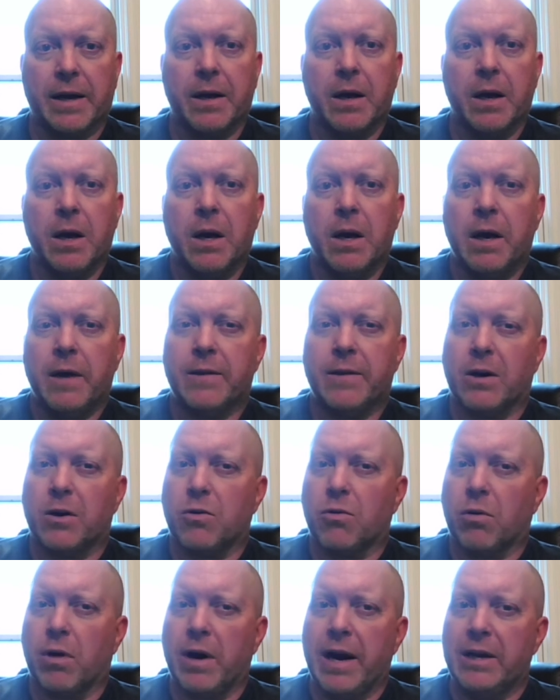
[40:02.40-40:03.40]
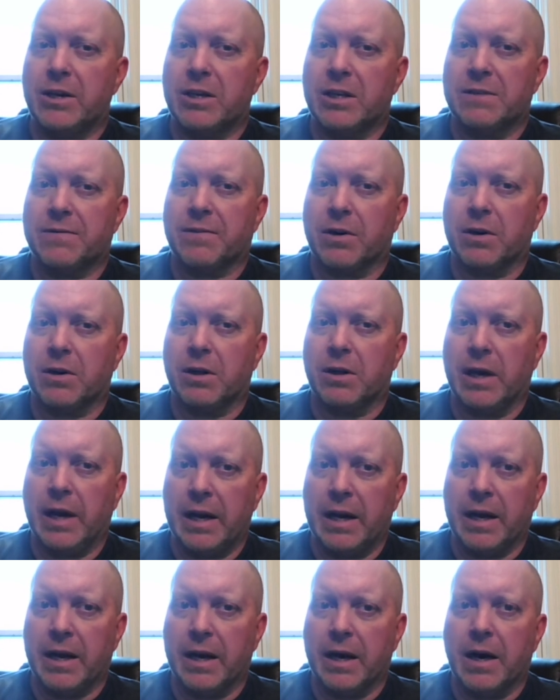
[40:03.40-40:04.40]
they're like they're great just for
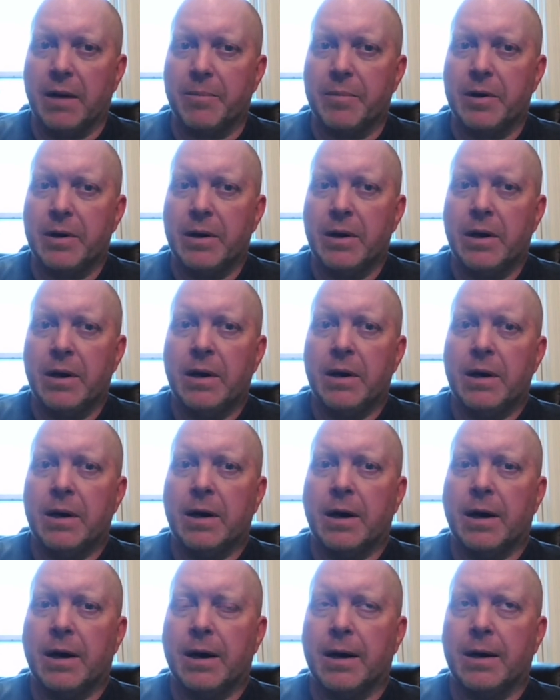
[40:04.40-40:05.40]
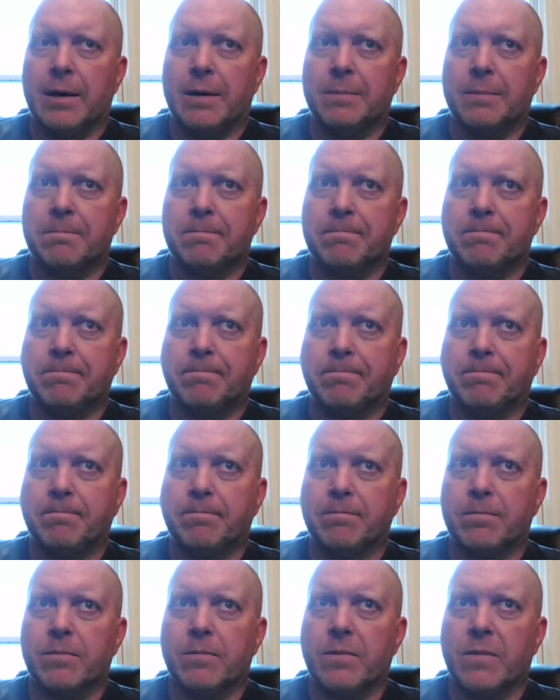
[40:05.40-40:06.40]
cleaning up. Um,
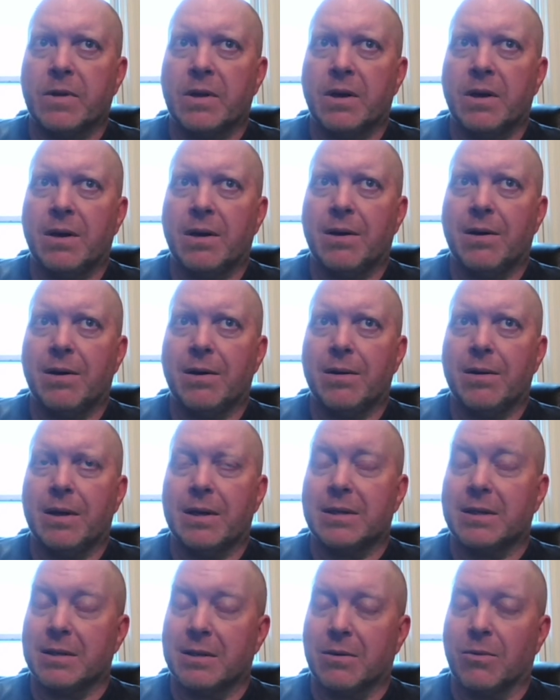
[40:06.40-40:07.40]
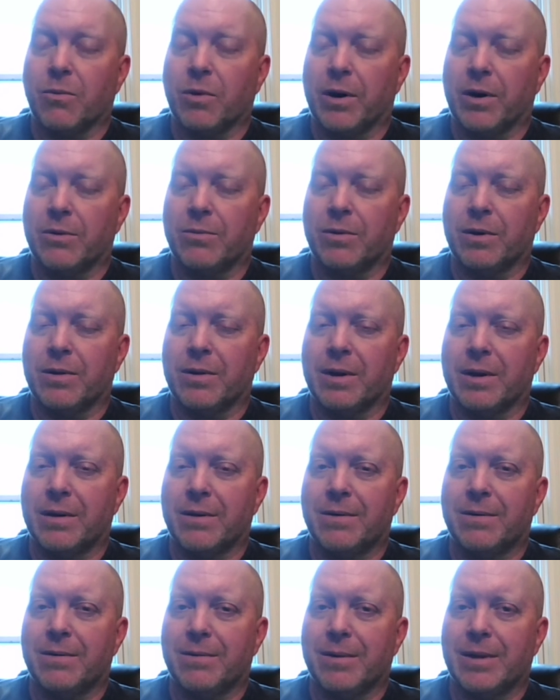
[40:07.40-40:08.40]
this is a weird
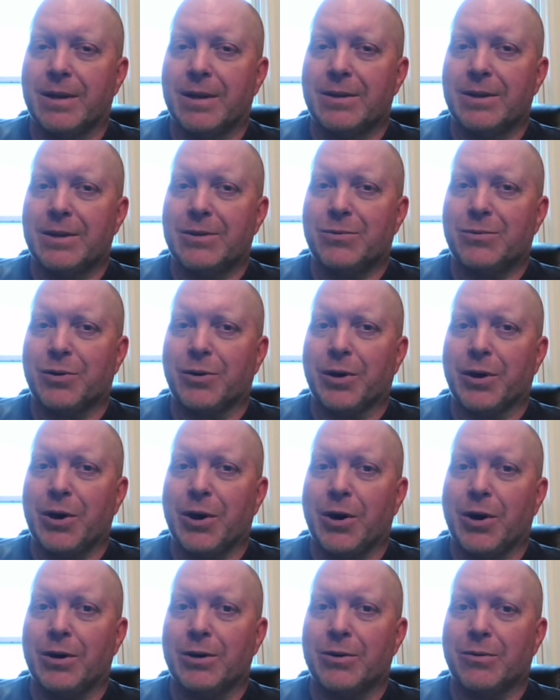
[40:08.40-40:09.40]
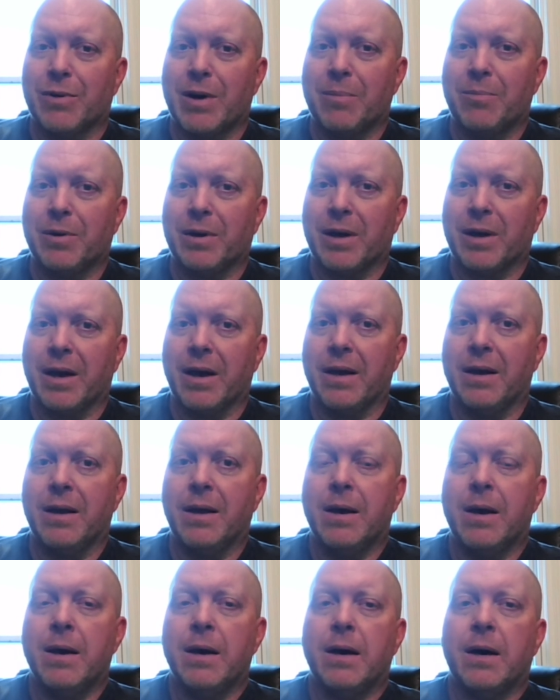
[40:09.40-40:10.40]
one that, that is really hard to
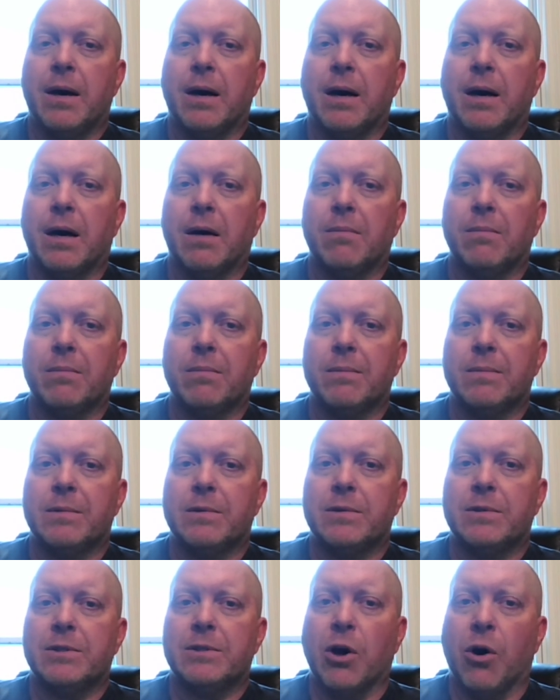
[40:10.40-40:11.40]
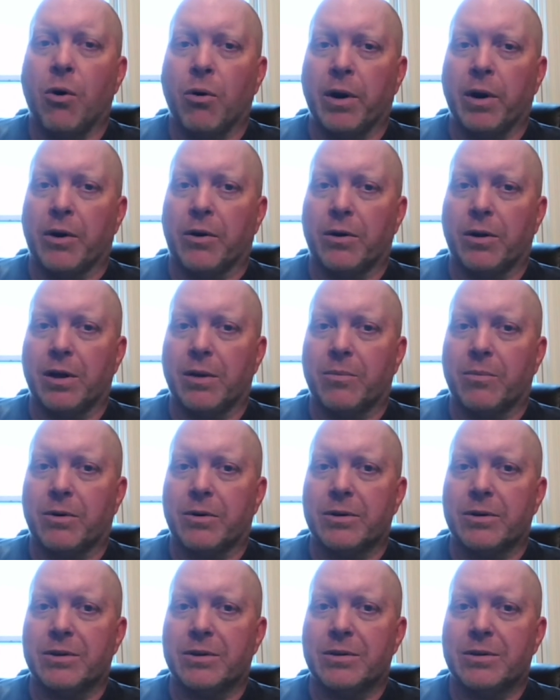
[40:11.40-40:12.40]
replicate. Um, toenail
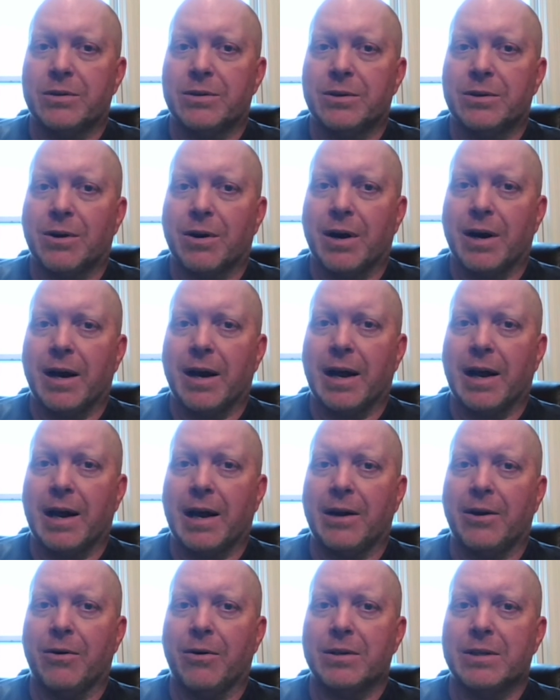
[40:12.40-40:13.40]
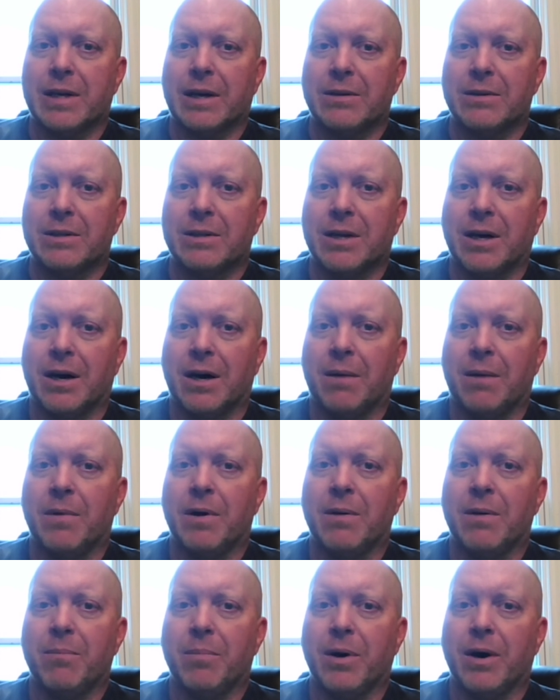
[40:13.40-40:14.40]
clippers, right? And I know it sounds
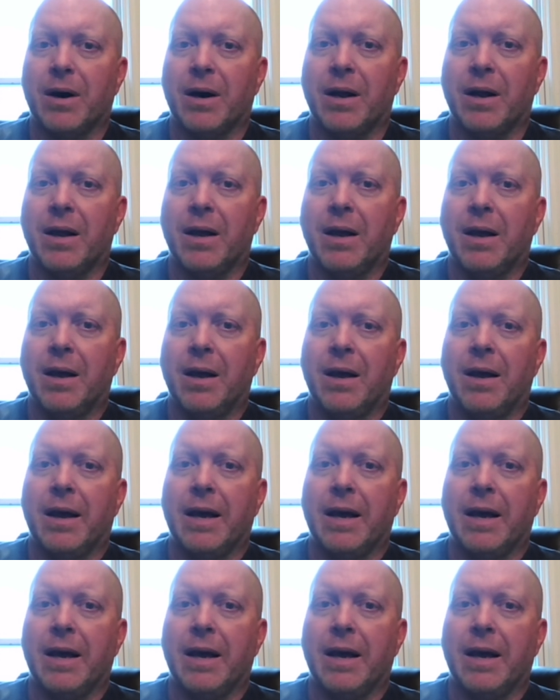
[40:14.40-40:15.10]
dumb, but